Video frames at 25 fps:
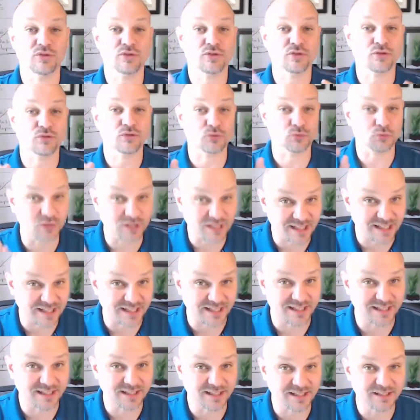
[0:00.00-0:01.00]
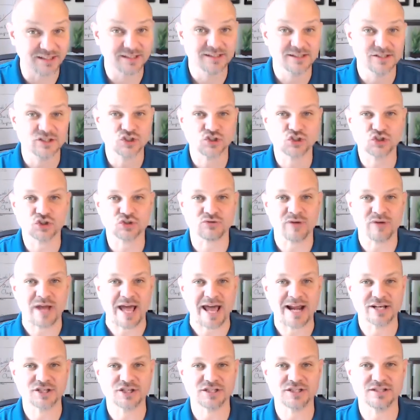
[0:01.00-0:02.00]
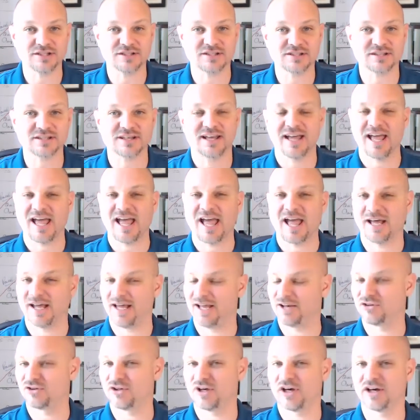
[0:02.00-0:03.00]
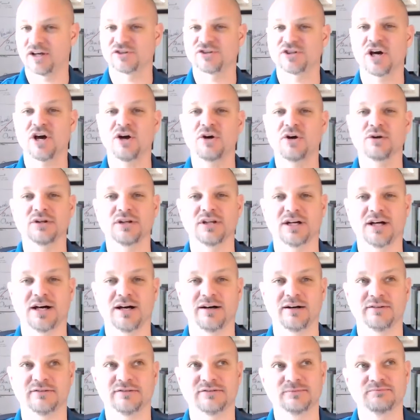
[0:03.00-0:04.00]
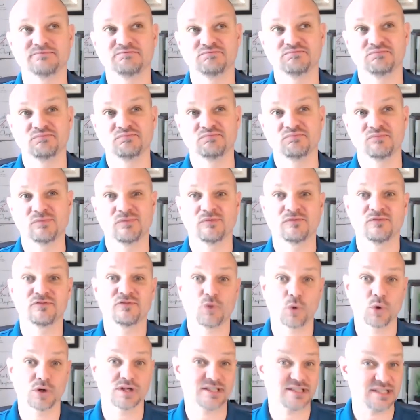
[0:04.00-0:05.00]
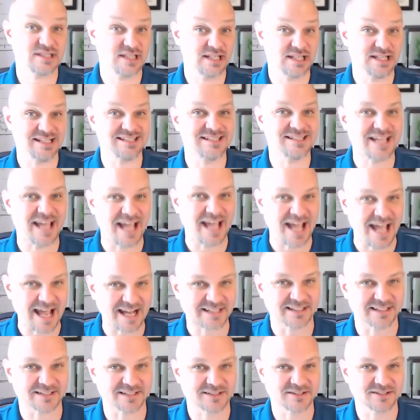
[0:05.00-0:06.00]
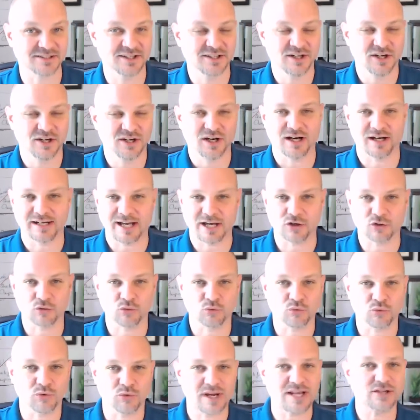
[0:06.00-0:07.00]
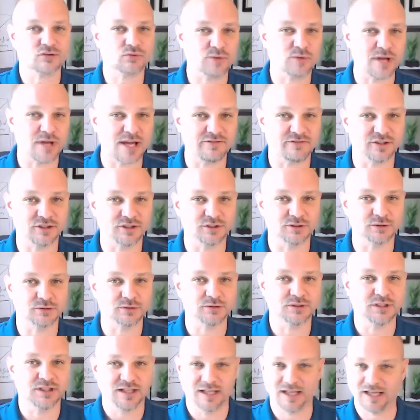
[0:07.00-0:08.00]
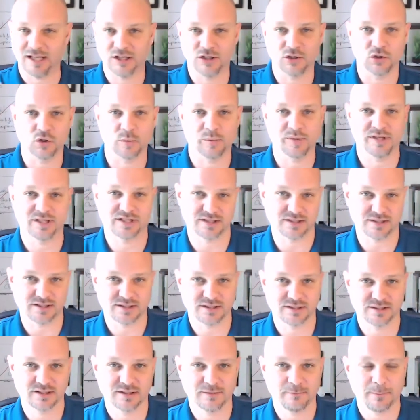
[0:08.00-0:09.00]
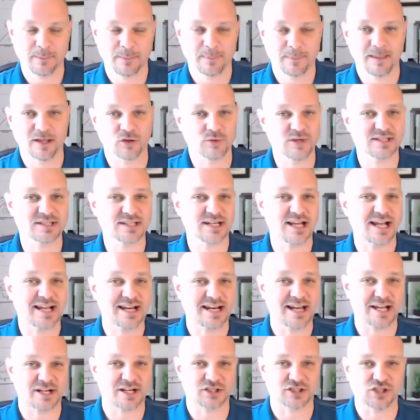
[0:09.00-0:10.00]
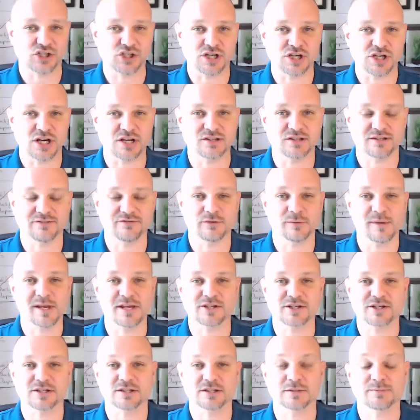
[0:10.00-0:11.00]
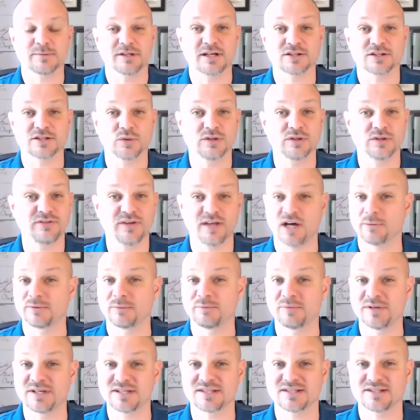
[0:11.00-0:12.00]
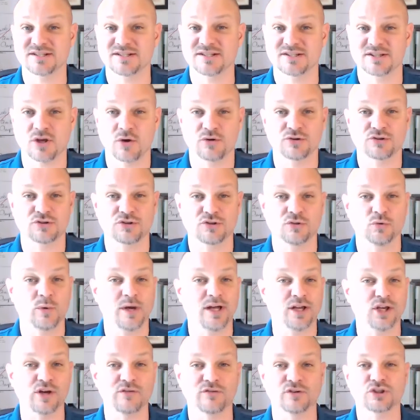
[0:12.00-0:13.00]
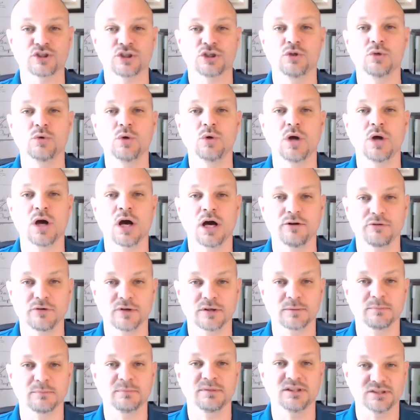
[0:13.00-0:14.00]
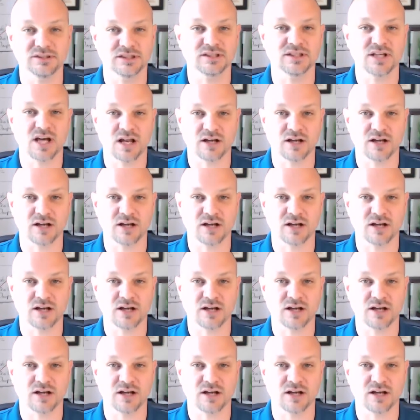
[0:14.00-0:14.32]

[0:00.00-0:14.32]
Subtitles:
3 strategies and a total of 14 tactics on how to raise revenue in your business. Now, the reason I can actually share this information is because we've helped business owners do well over $200 million